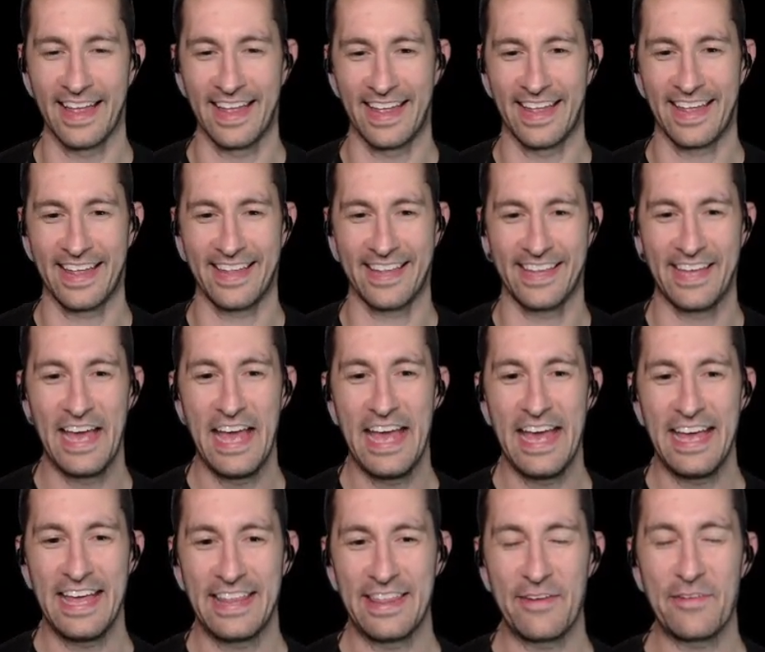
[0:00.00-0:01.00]

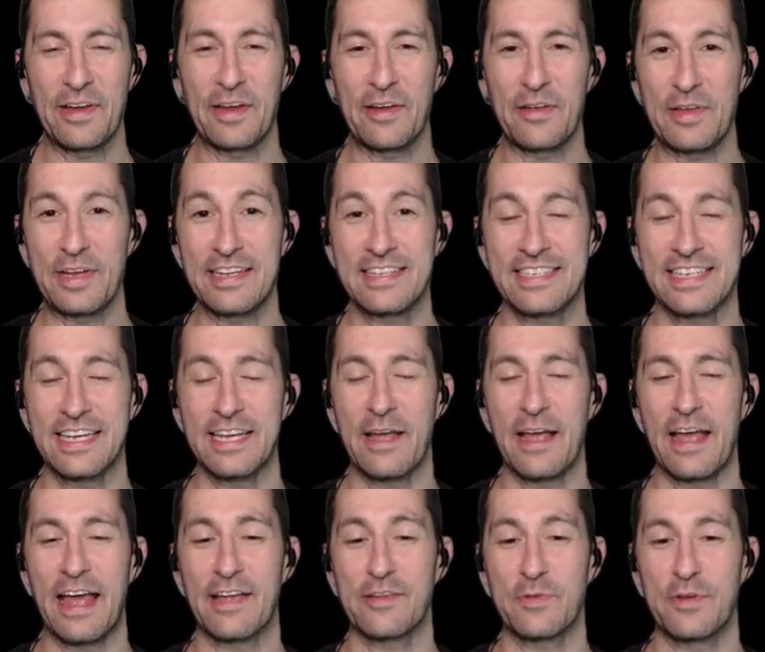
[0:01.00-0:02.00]
There you go. You can
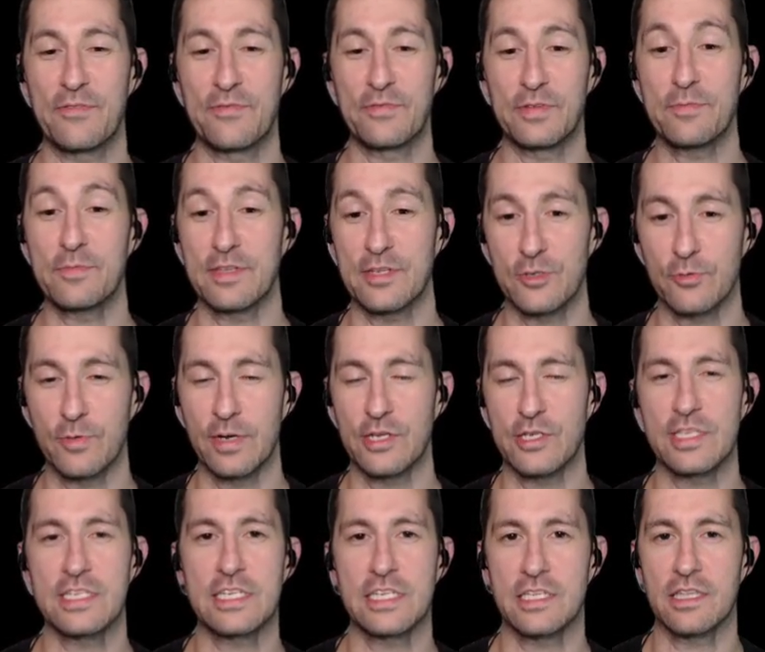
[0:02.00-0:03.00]
see as we flip the
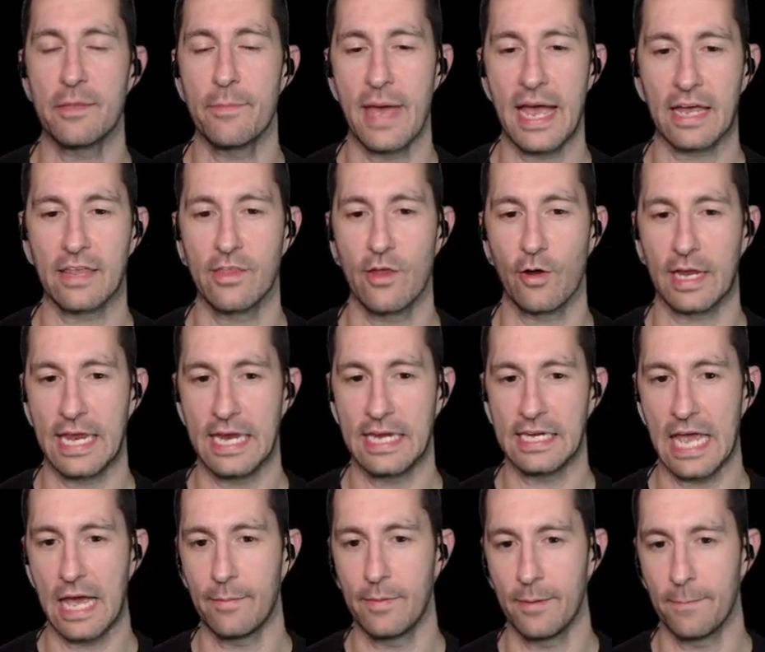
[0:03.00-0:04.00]
switch, this is the back of the
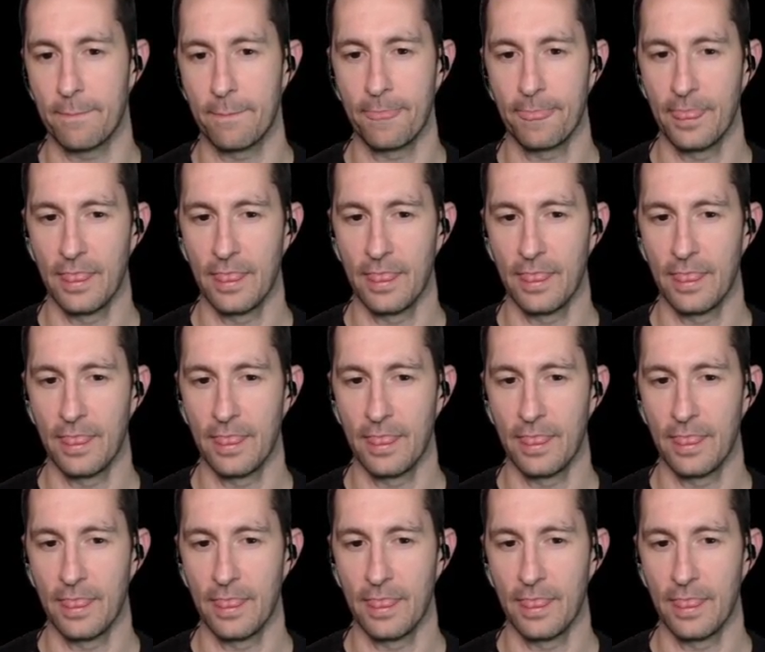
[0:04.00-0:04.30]
arcade cabinet.